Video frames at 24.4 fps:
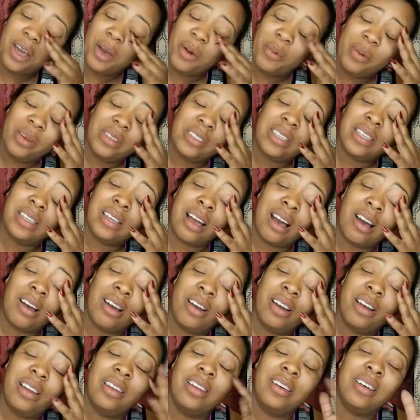When she called
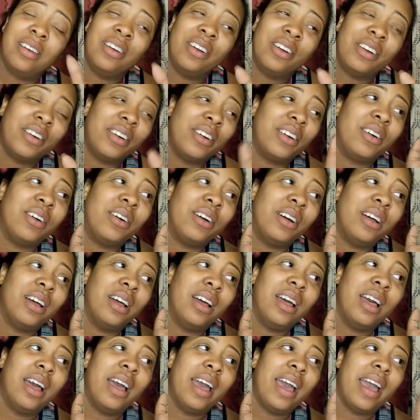her little girl,
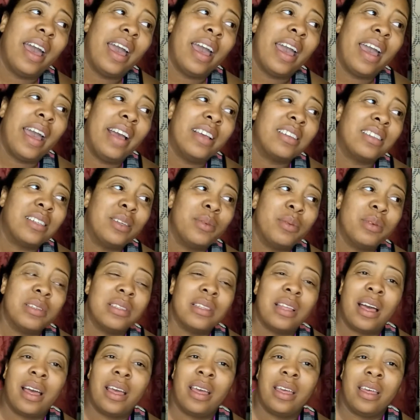Ashley was
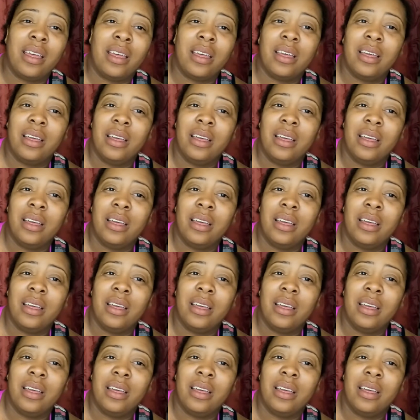like,